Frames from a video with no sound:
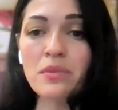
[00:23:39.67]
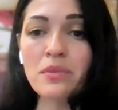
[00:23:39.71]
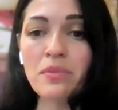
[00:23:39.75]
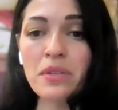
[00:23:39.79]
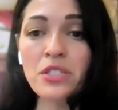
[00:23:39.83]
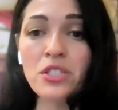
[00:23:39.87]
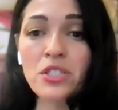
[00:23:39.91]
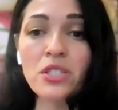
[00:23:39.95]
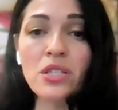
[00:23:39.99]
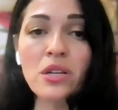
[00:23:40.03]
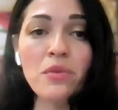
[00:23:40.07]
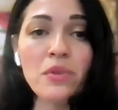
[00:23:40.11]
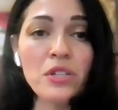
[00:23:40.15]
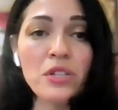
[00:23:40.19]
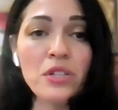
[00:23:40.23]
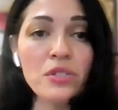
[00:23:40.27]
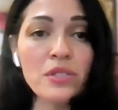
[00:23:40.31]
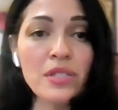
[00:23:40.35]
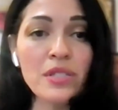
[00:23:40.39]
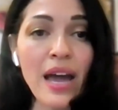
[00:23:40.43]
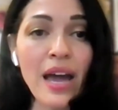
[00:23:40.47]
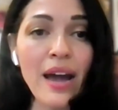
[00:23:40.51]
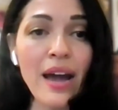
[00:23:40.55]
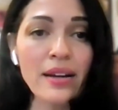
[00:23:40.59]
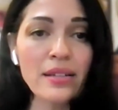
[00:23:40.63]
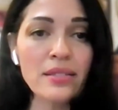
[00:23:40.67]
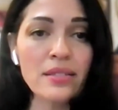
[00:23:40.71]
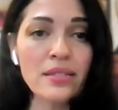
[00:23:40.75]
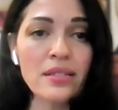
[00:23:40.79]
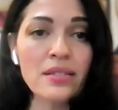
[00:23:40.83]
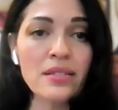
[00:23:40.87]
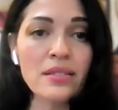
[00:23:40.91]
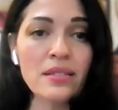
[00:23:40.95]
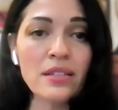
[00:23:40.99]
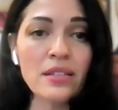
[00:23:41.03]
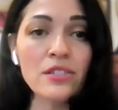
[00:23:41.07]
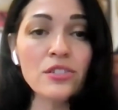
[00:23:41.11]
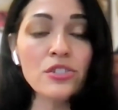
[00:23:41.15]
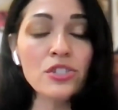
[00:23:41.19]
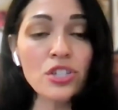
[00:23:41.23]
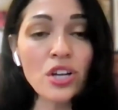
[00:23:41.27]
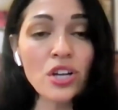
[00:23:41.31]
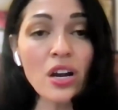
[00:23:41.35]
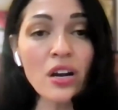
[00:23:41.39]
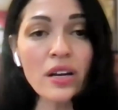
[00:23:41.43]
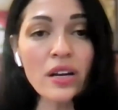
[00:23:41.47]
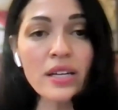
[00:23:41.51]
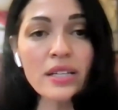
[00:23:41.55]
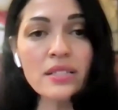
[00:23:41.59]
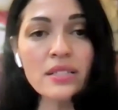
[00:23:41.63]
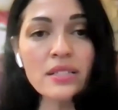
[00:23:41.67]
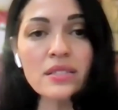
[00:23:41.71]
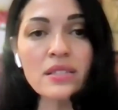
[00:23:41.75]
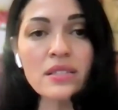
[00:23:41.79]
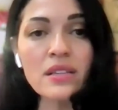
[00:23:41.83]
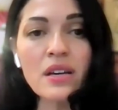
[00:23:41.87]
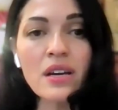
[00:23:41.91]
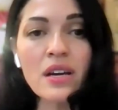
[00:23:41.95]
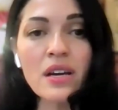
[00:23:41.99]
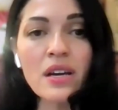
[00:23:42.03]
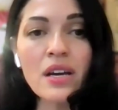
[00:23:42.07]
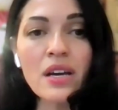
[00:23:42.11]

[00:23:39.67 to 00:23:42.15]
especially with your taxes and insurance,